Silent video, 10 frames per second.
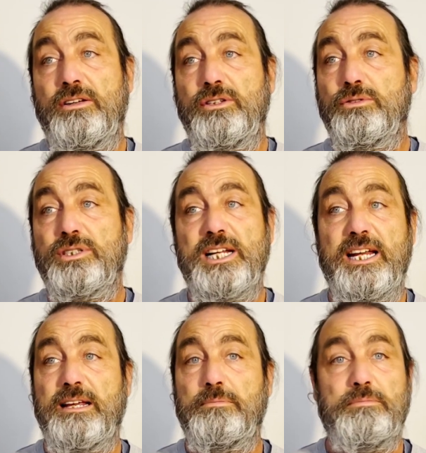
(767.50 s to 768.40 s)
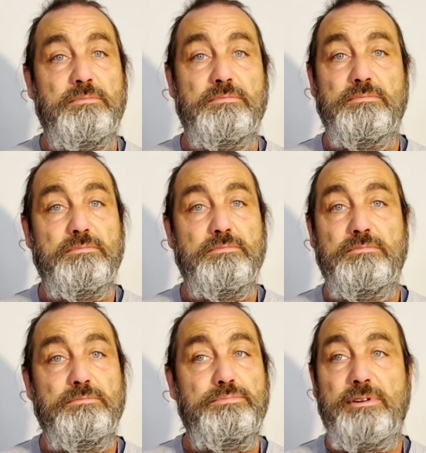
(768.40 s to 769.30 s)
selling
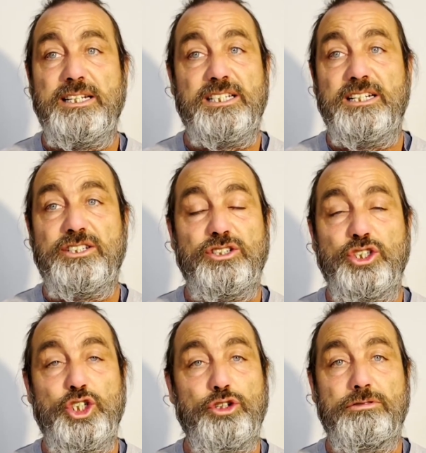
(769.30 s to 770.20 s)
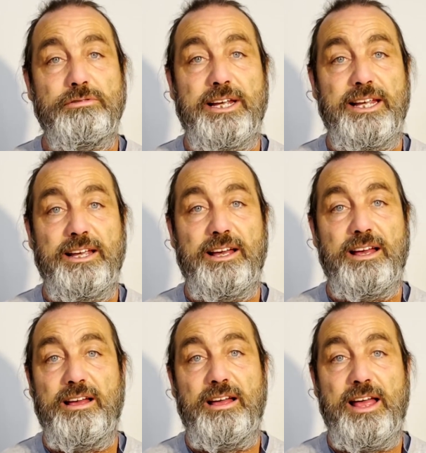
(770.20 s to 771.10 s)
bracelets and jewelry
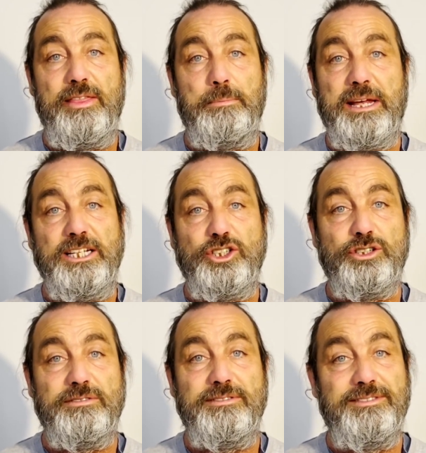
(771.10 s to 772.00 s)
at the beach.